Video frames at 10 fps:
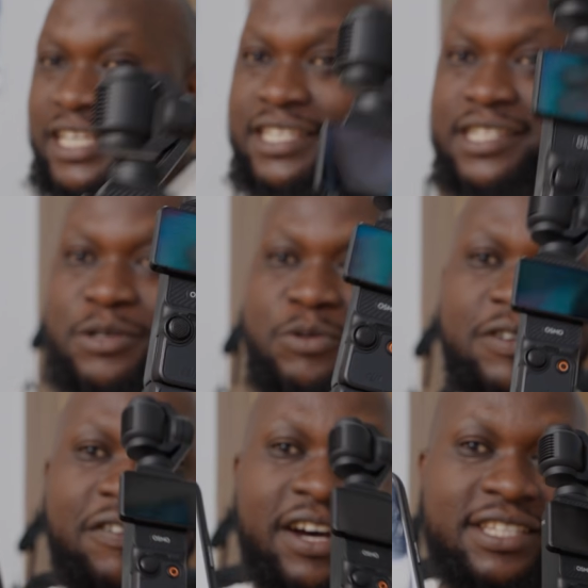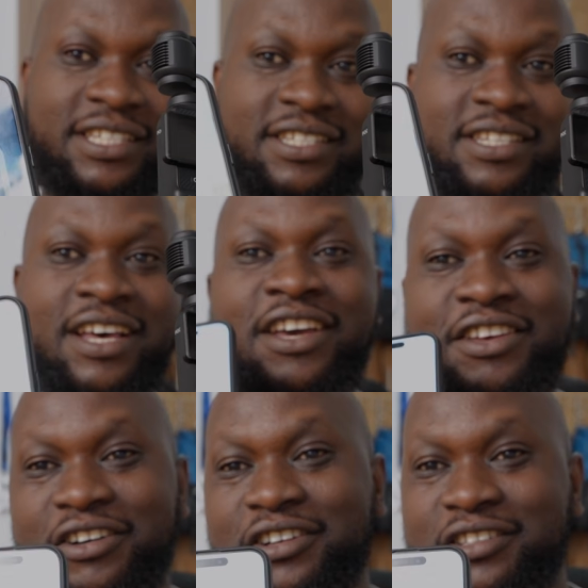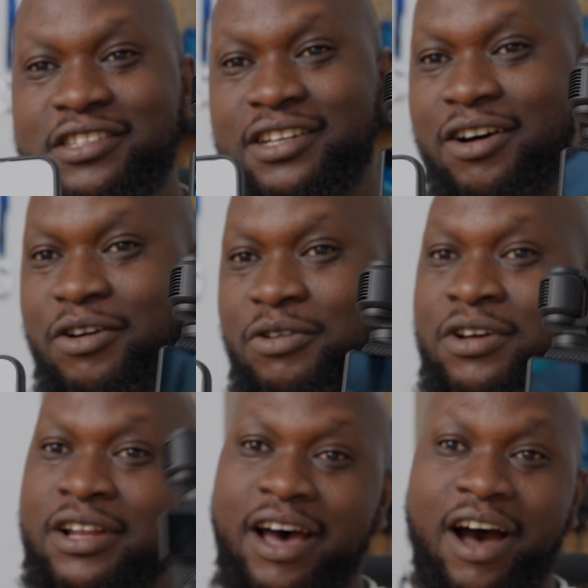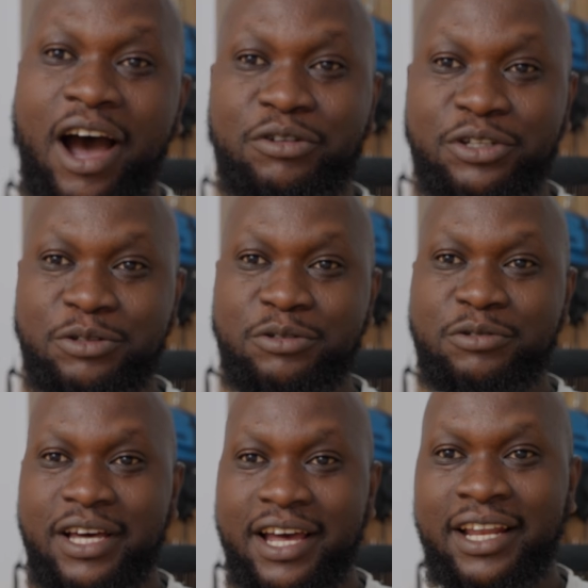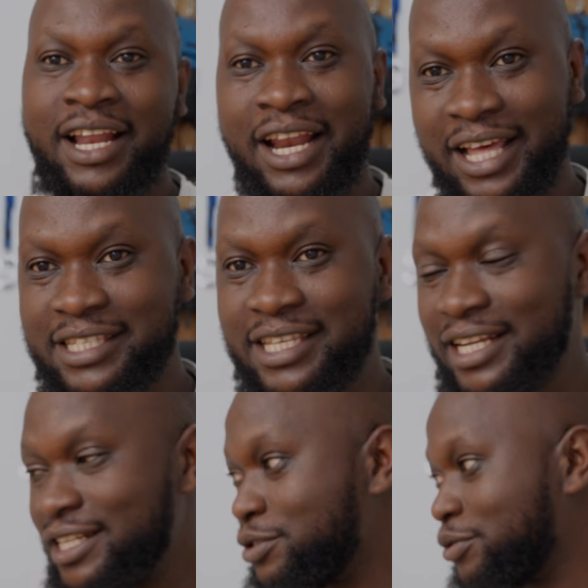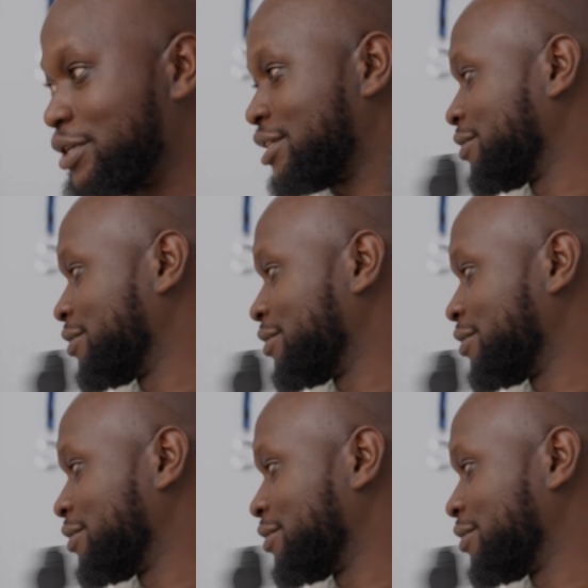these two devices, you're good to go. Now, how do you do that? Let's get into it.